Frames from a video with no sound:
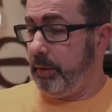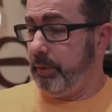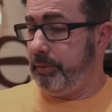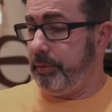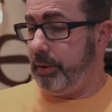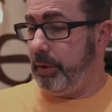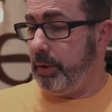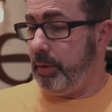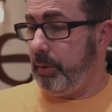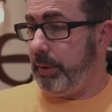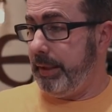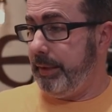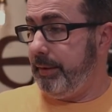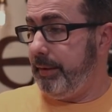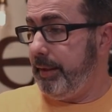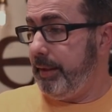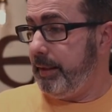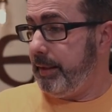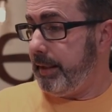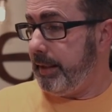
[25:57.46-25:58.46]
So I
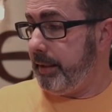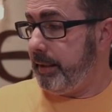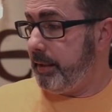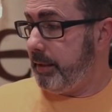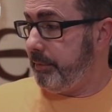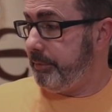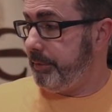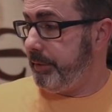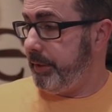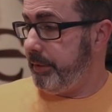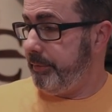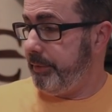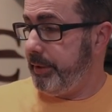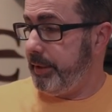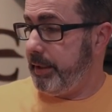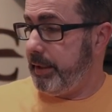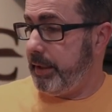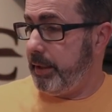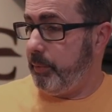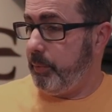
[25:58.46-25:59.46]
think I covered
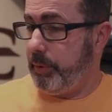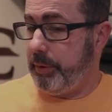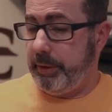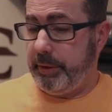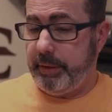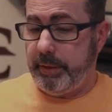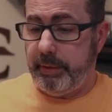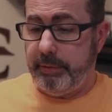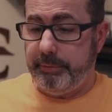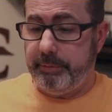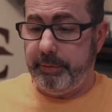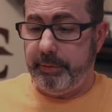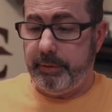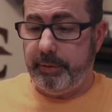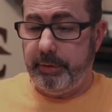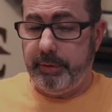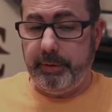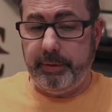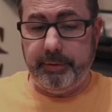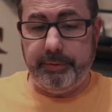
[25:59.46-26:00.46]
everything I want to cover
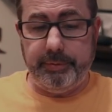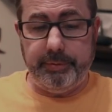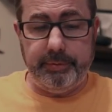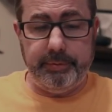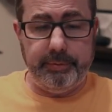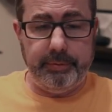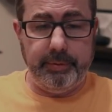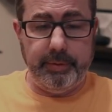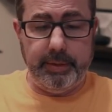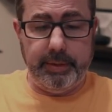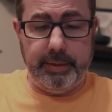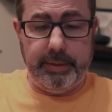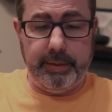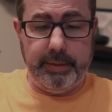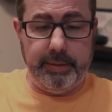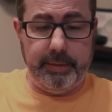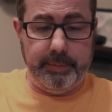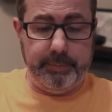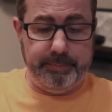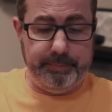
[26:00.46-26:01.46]
on this.
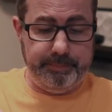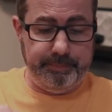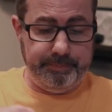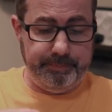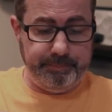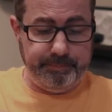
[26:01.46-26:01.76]
I